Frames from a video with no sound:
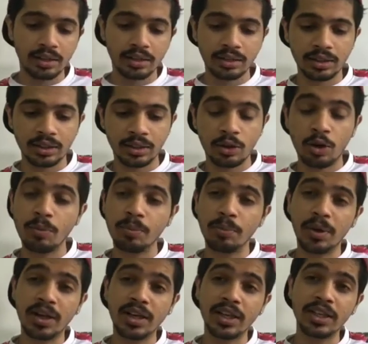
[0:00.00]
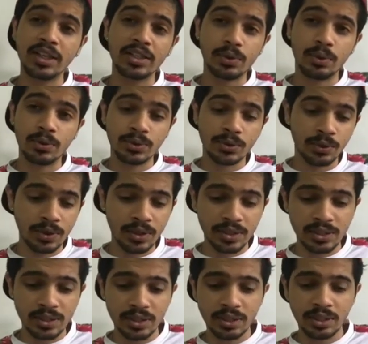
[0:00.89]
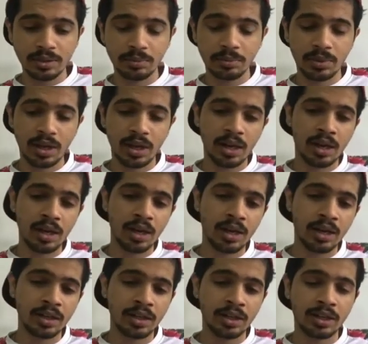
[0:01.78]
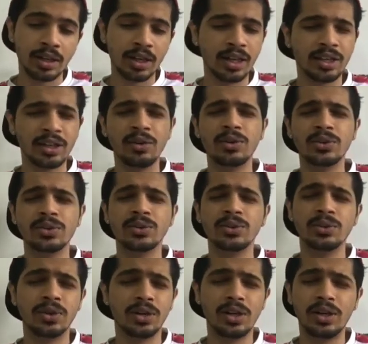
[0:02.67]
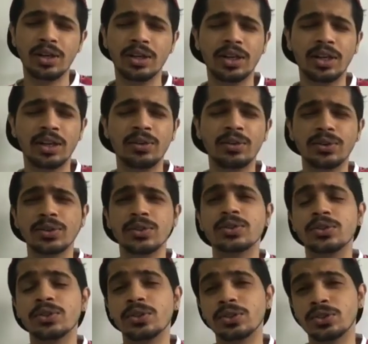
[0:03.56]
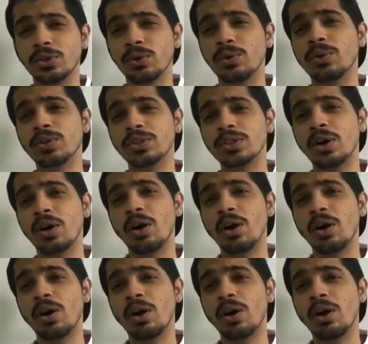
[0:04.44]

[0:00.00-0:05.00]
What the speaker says: the compiling is also easy, and it can also show us